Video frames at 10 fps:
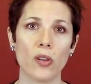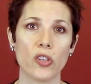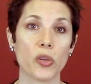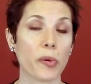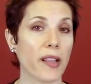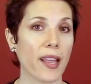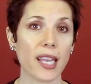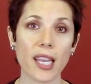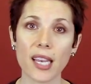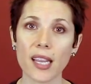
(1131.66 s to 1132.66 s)
to bright line
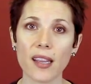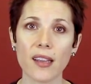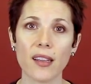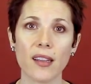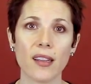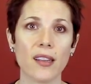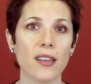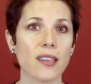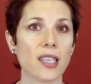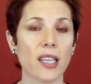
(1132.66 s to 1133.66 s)
eating,
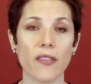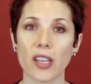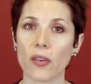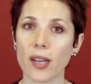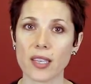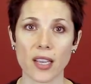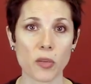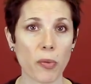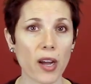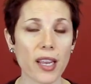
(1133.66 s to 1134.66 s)
to living in a right
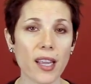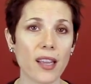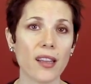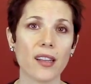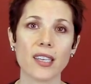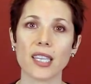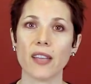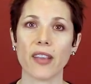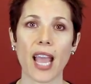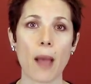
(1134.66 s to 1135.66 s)
sized body, to
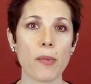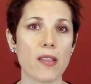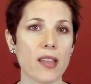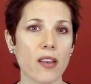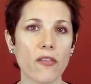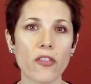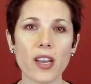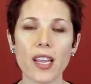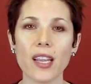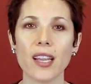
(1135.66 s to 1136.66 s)
living happy, thin, and
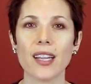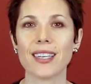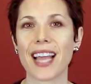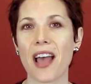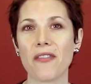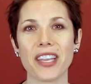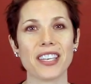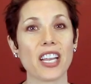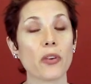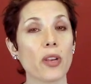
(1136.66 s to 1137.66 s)
free, to having
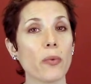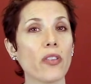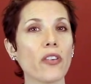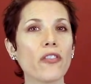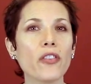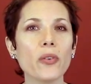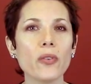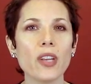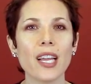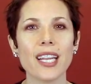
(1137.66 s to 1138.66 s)
integrity with your
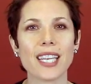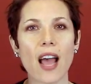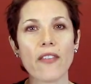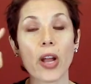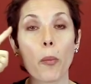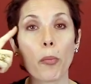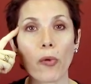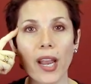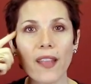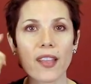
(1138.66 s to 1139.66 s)
food, to having a
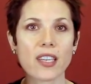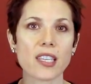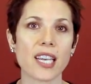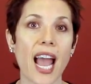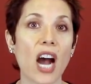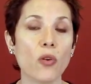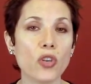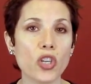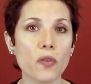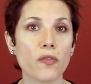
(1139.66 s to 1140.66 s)
brain that doesn't
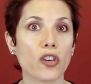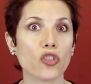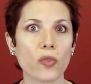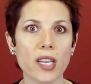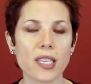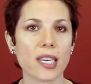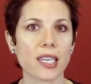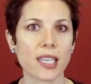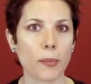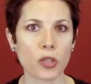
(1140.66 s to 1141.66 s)
hound you for treats and
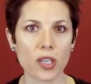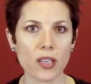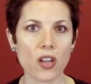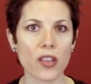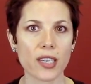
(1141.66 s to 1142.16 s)
exceptions all the